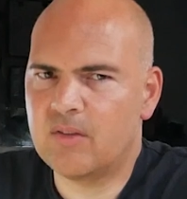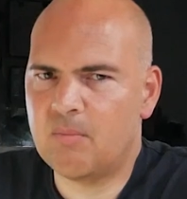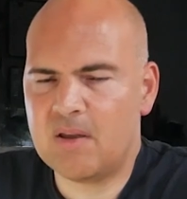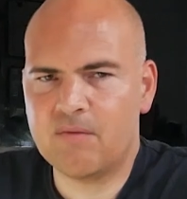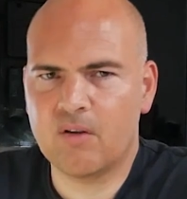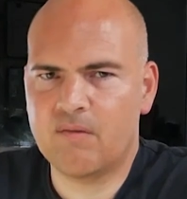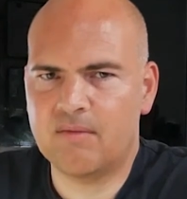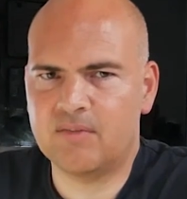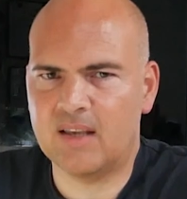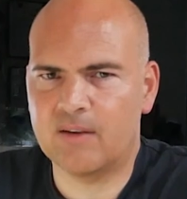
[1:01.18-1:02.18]
the
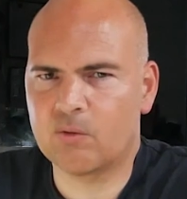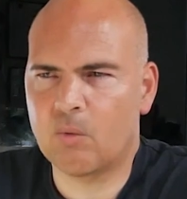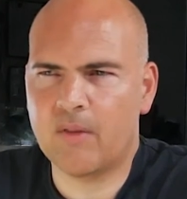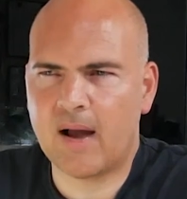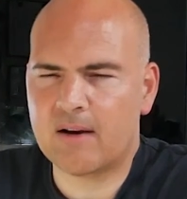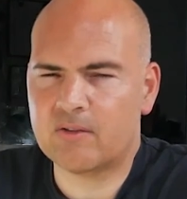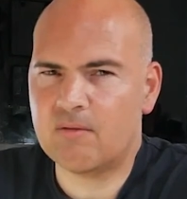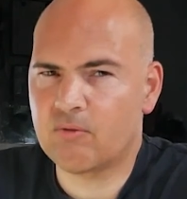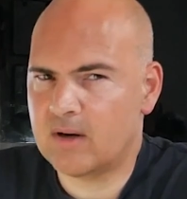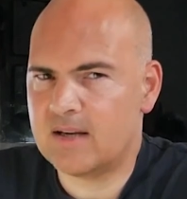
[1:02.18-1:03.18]
B550 is the one that
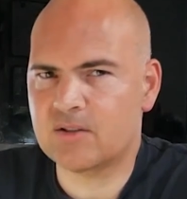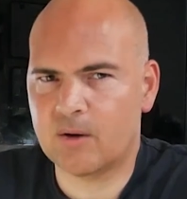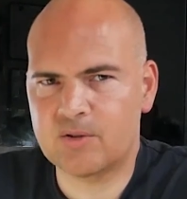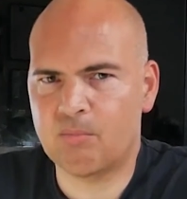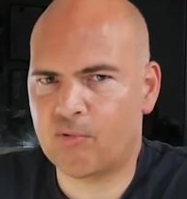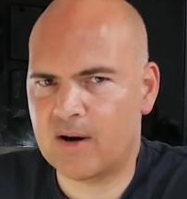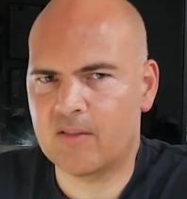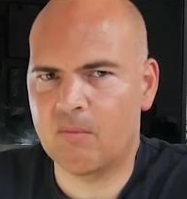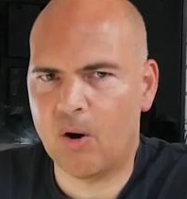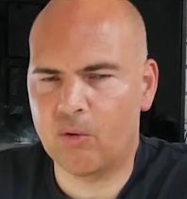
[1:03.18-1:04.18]
actually really starts to
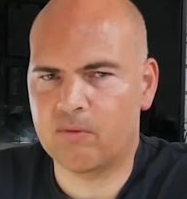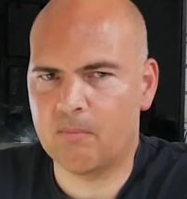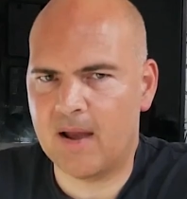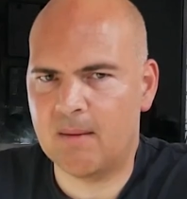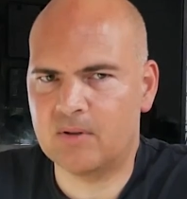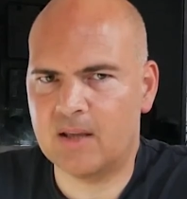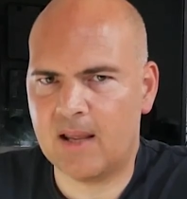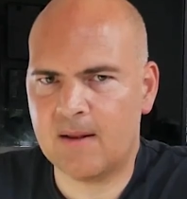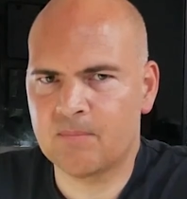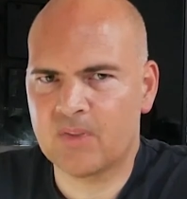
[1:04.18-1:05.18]
break the mold from AMD,
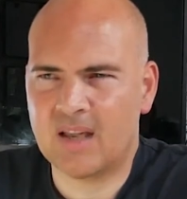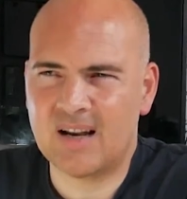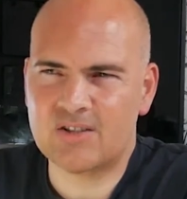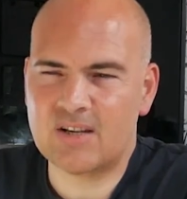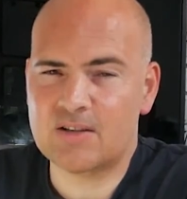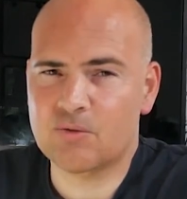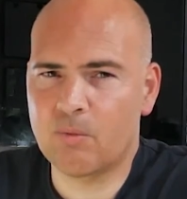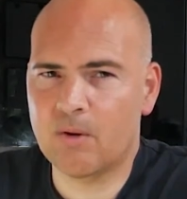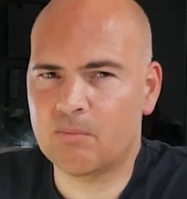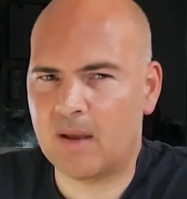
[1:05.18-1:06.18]
and actually it's
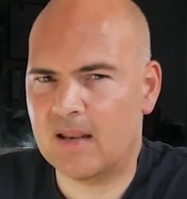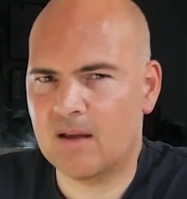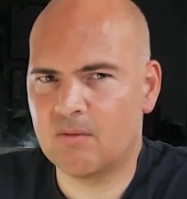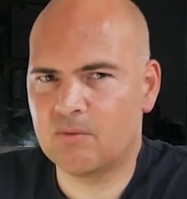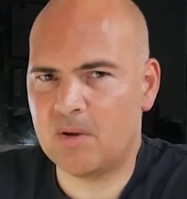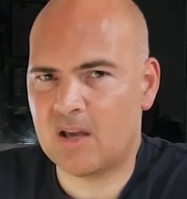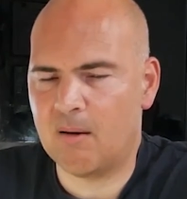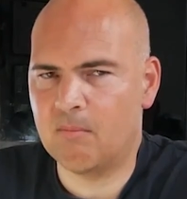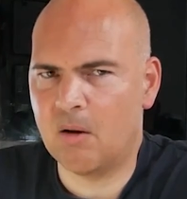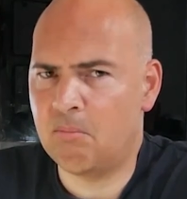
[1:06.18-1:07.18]
almost made it
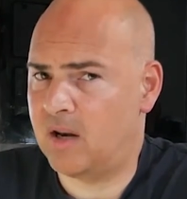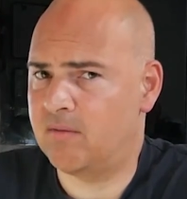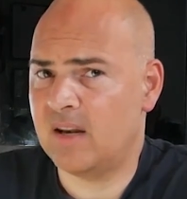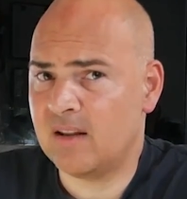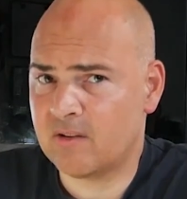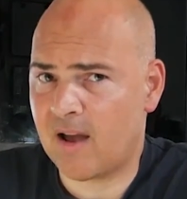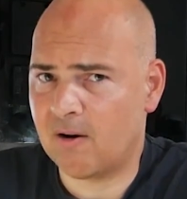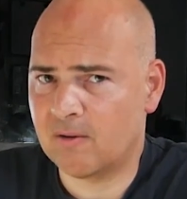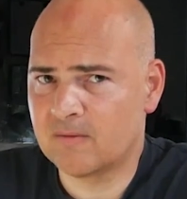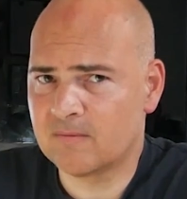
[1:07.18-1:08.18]
become a bit of an
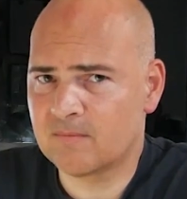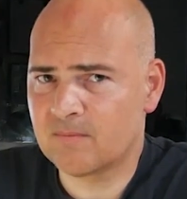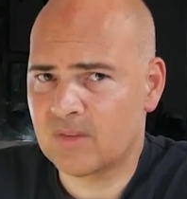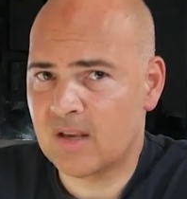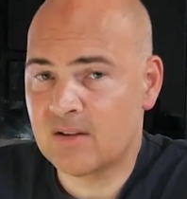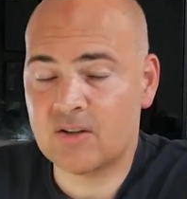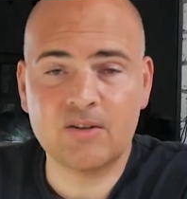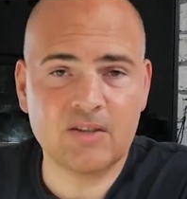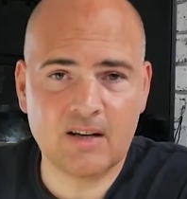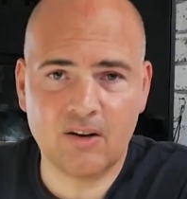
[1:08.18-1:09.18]
Intel. So
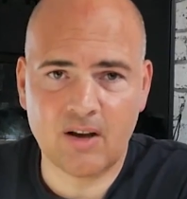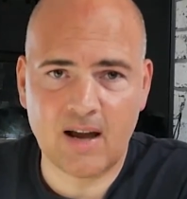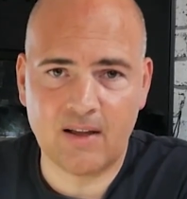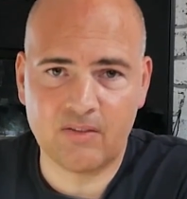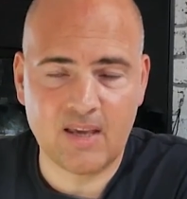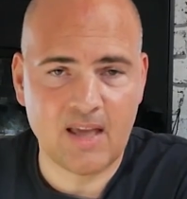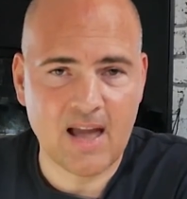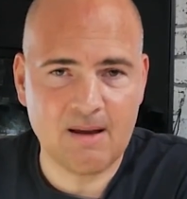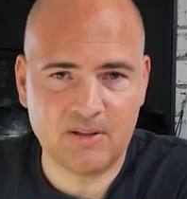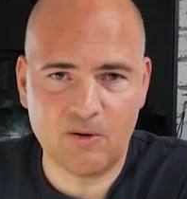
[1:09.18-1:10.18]
let's take a look at the
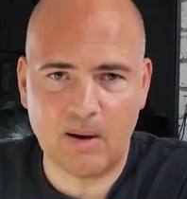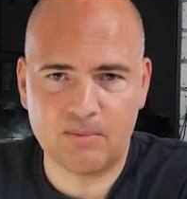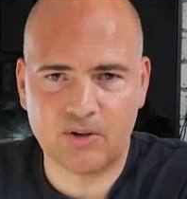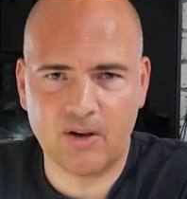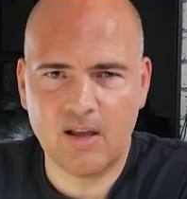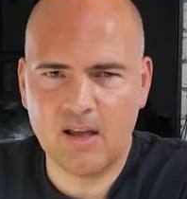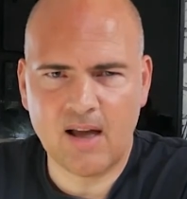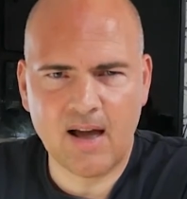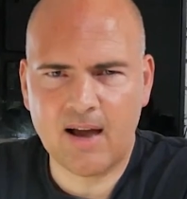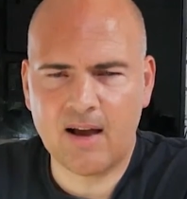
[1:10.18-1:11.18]
AMD website
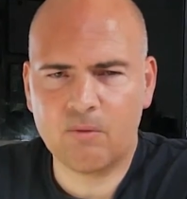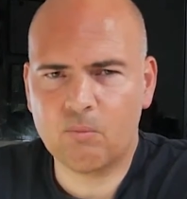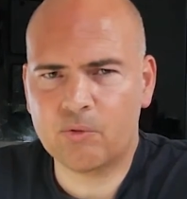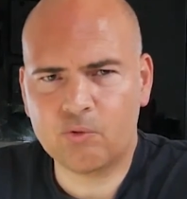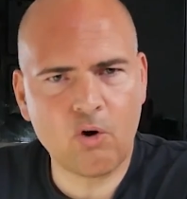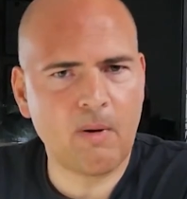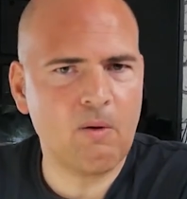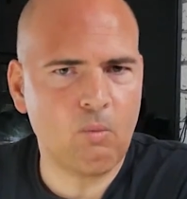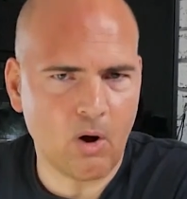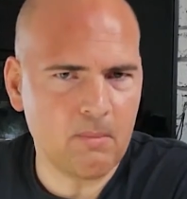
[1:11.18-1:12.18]
and we'll talk
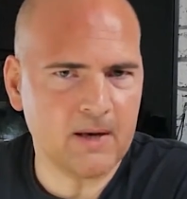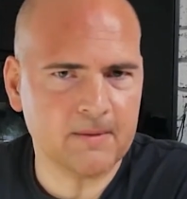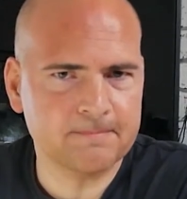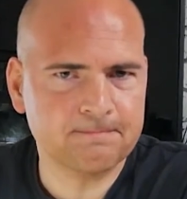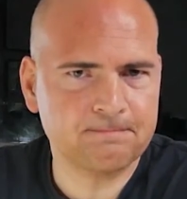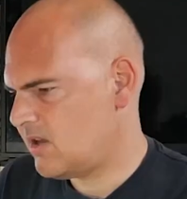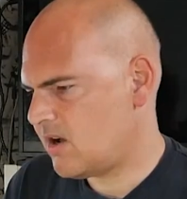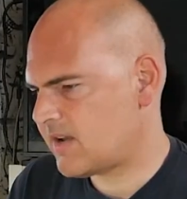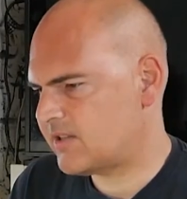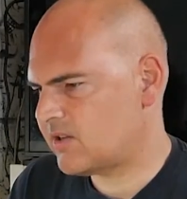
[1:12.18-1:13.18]
about what I mean.
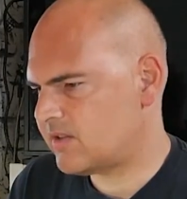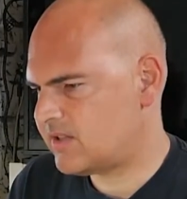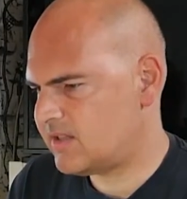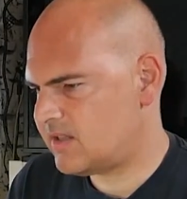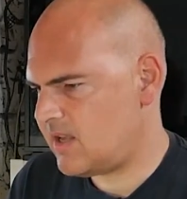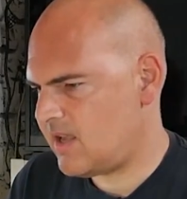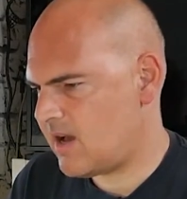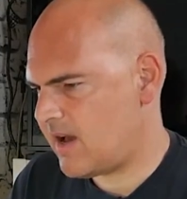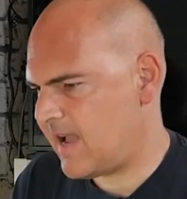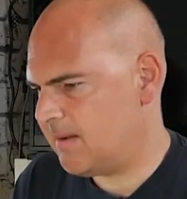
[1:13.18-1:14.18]
Okay, so this is the
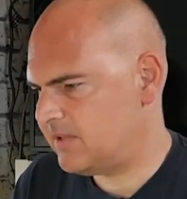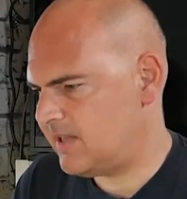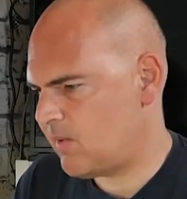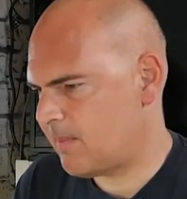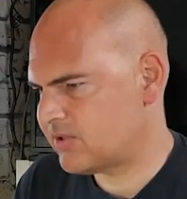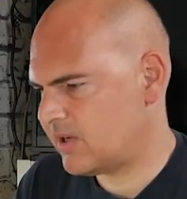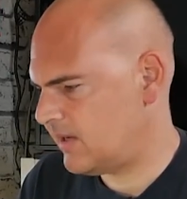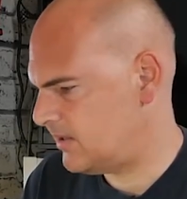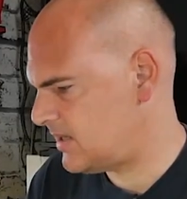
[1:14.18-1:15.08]
uh, AMD website. Now,